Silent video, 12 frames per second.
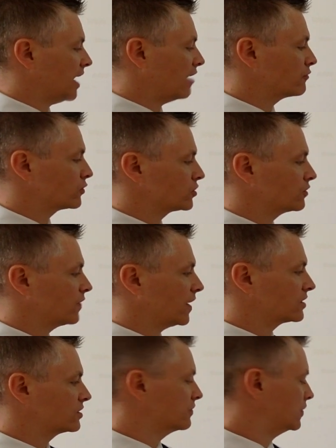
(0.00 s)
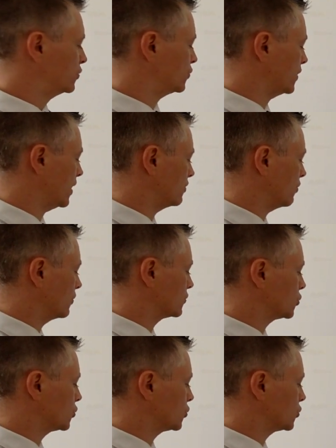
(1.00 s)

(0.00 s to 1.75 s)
adverse effects of internet on